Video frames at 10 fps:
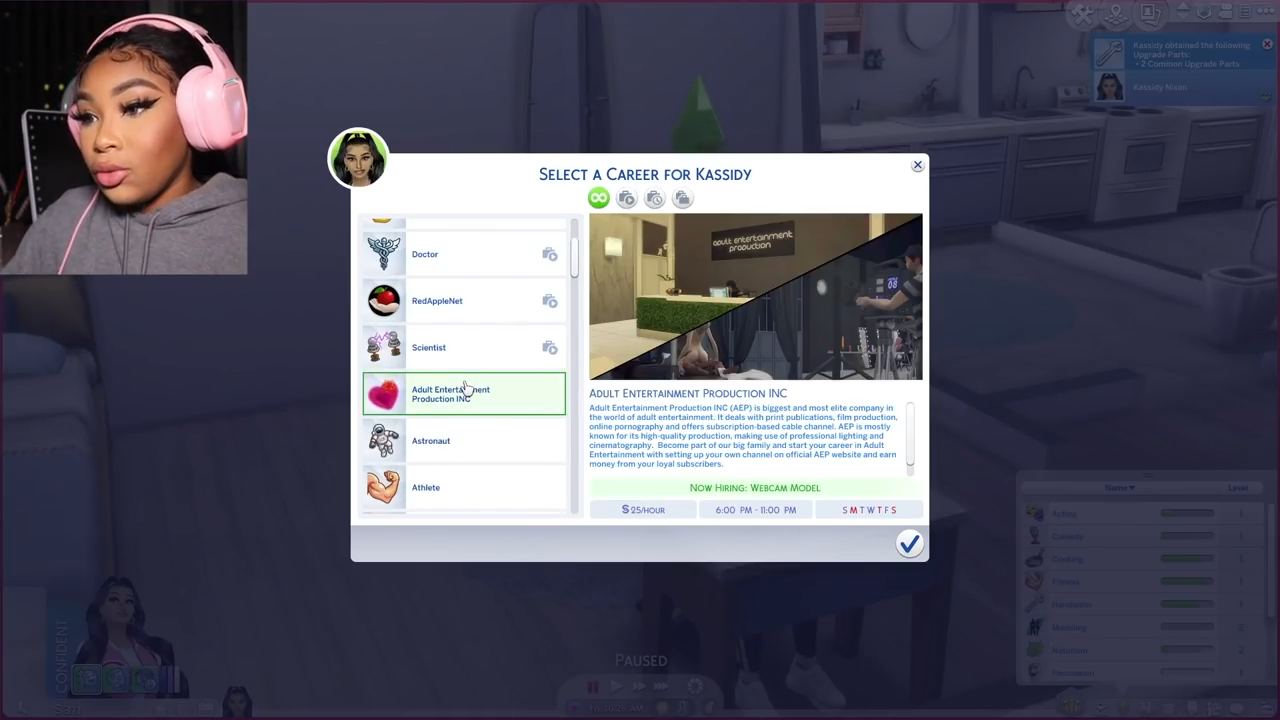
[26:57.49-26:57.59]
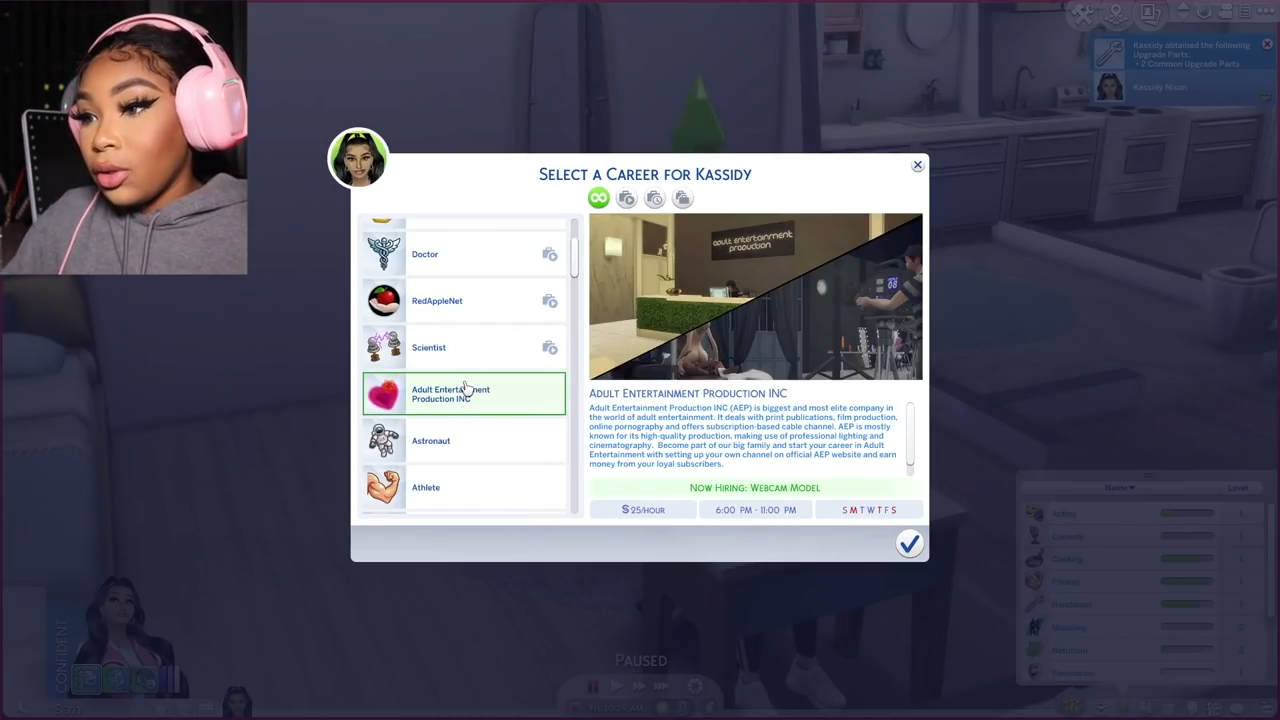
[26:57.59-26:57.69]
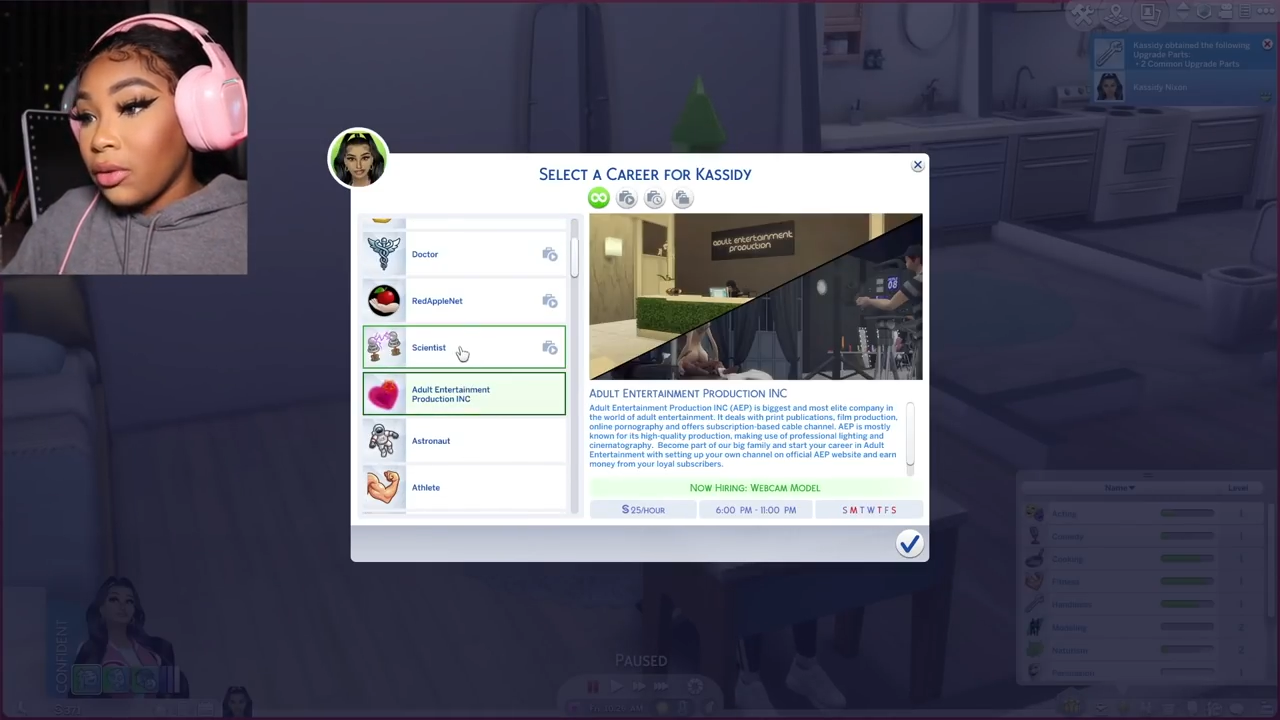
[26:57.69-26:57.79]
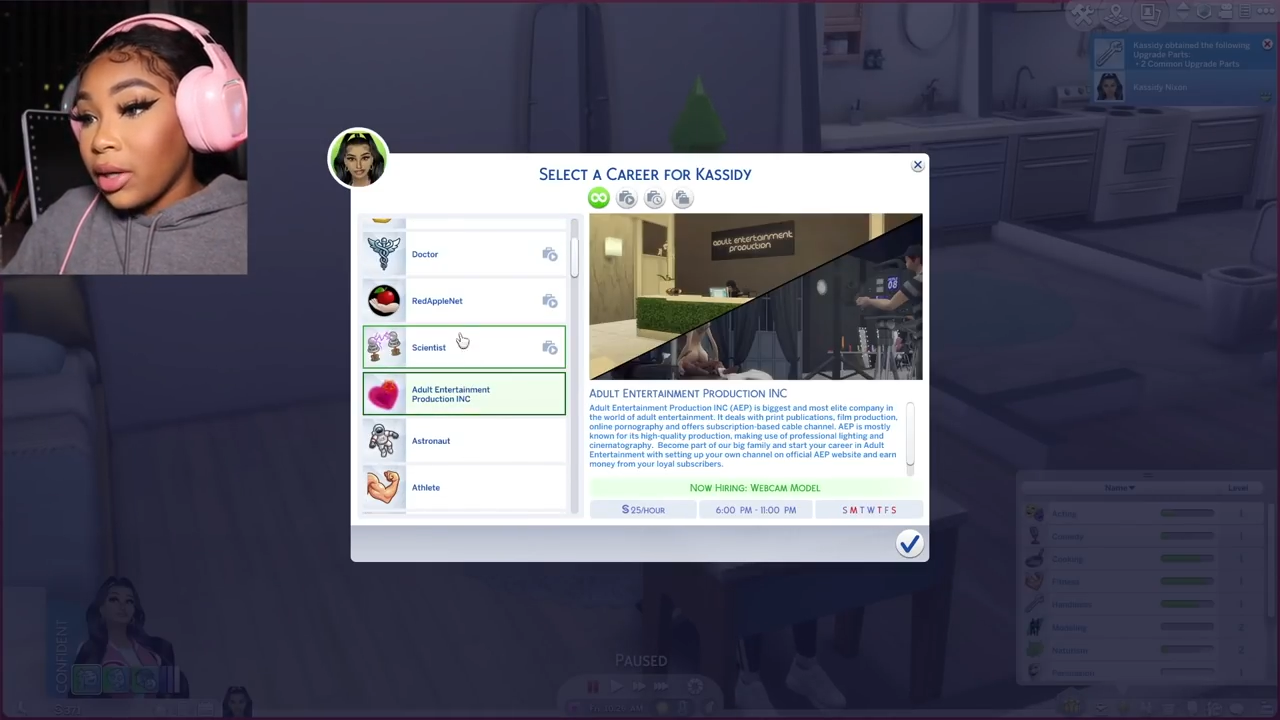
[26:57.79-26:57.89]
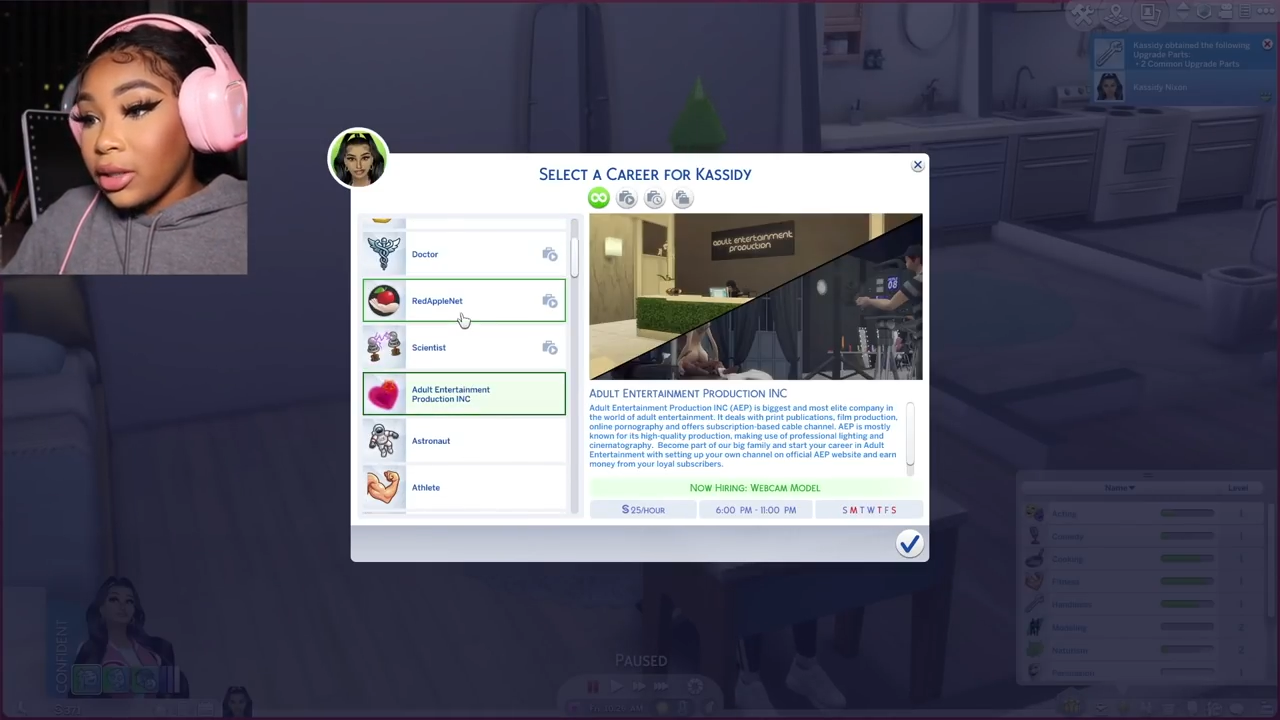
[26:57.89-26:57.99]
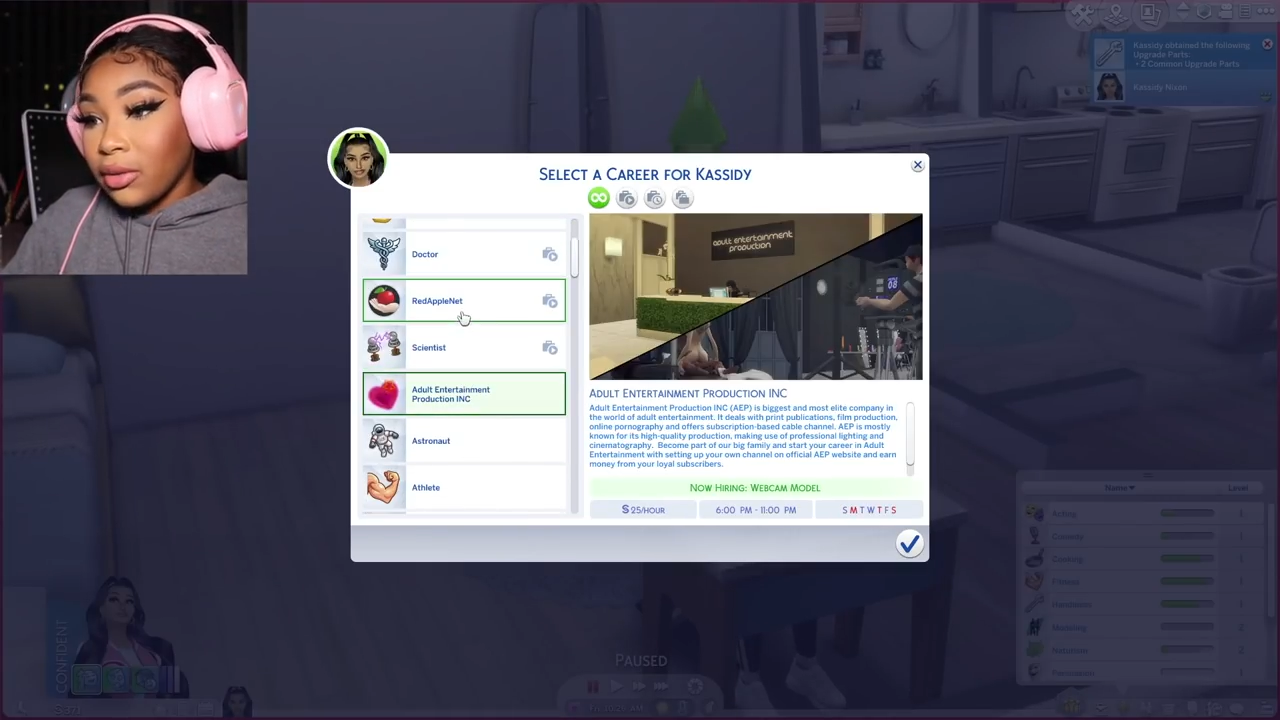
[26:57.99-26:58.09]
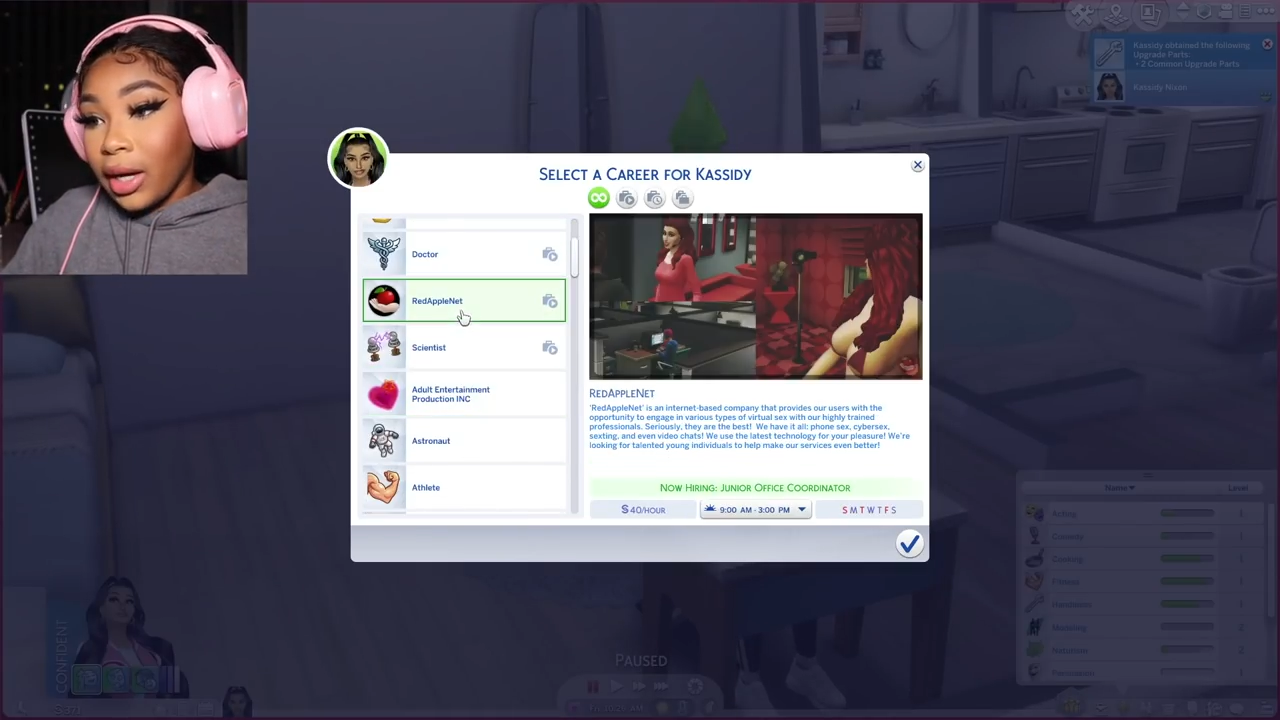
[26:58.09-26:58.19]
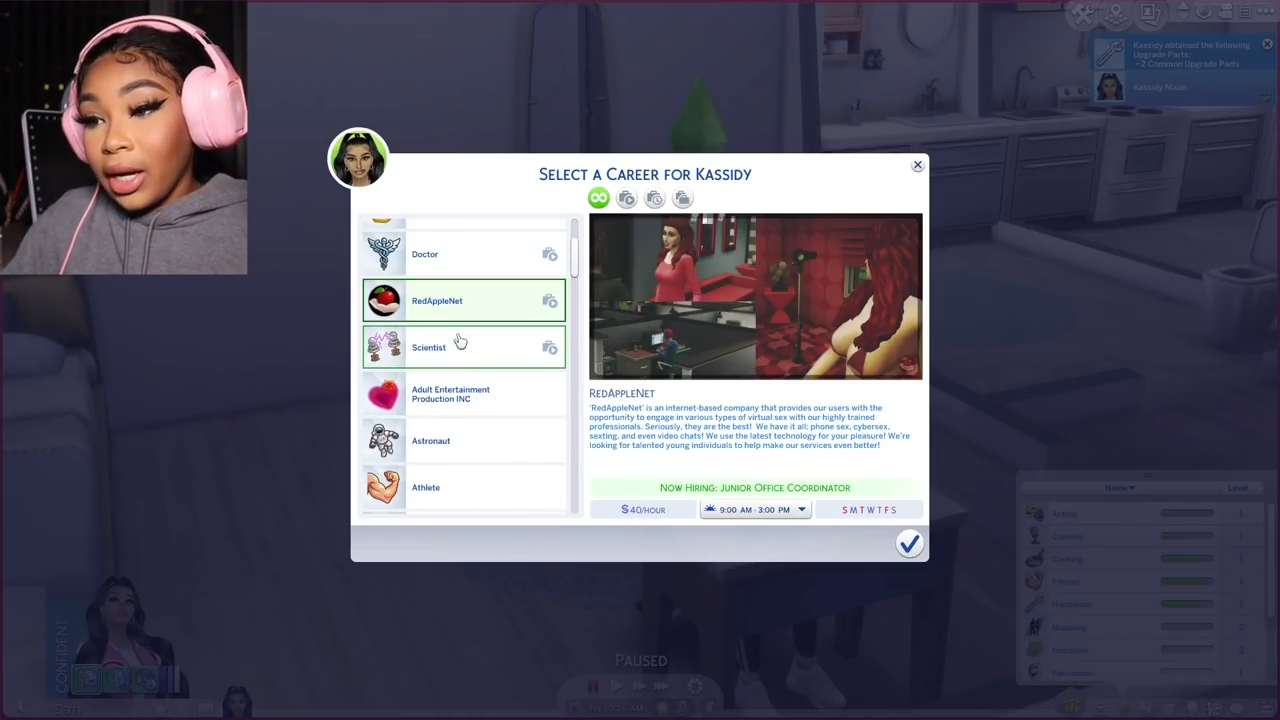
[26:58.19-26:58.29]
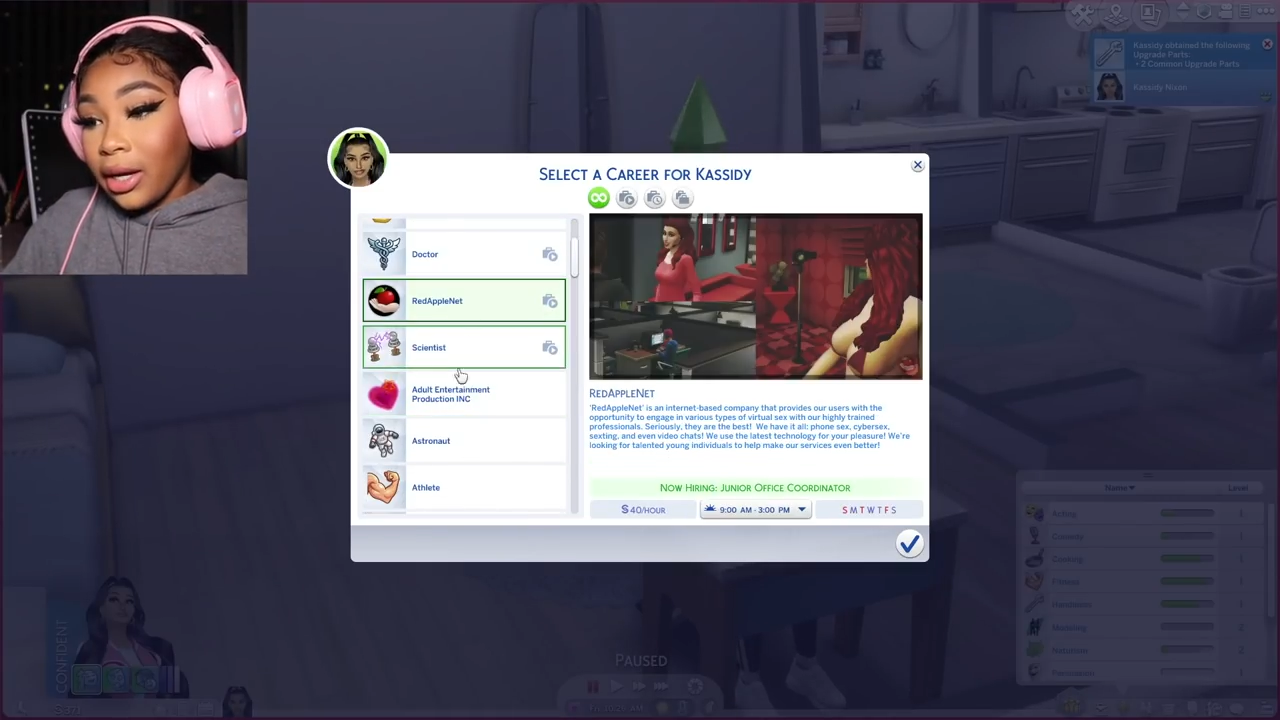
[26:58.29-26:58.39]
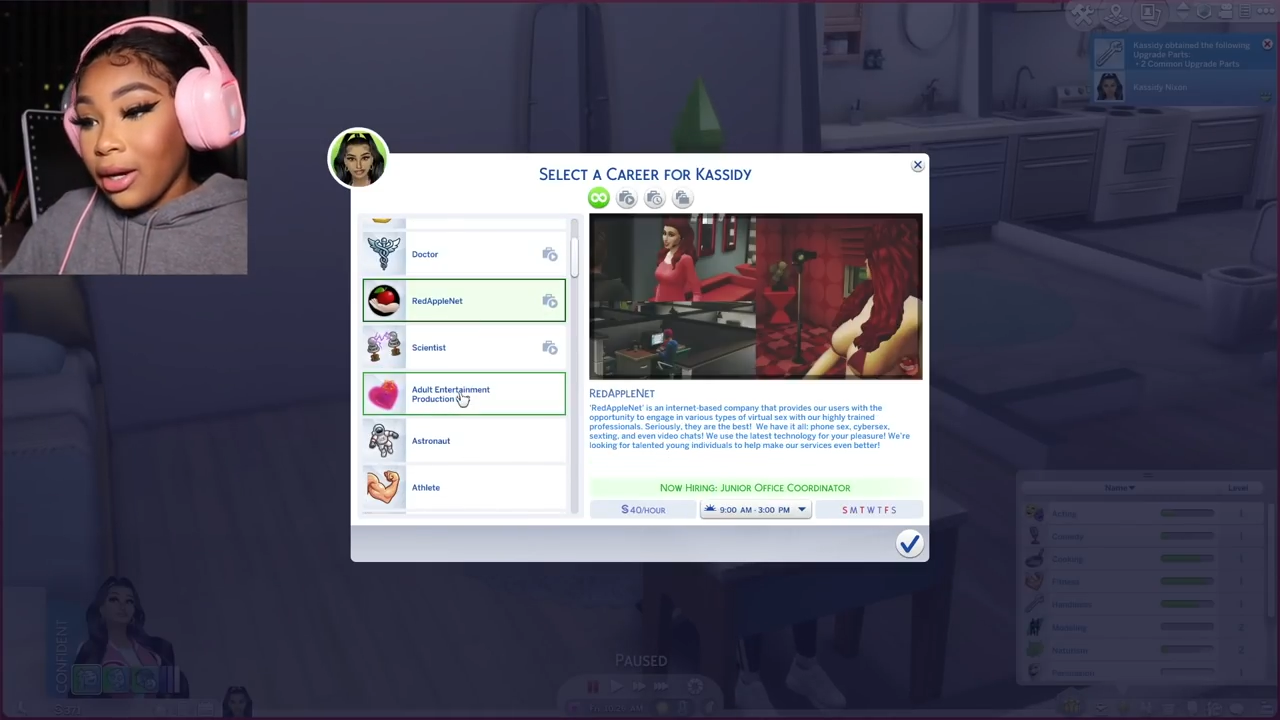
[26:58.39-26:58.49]
two careers
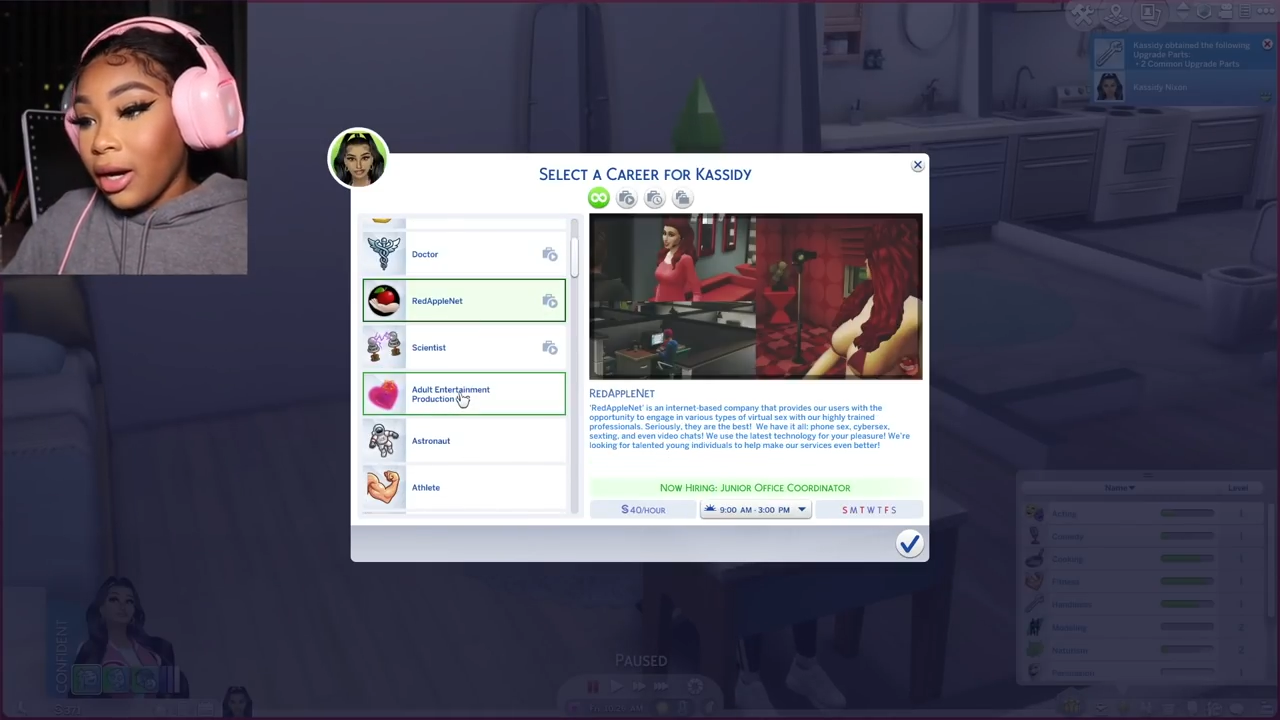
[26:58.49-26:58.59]
right here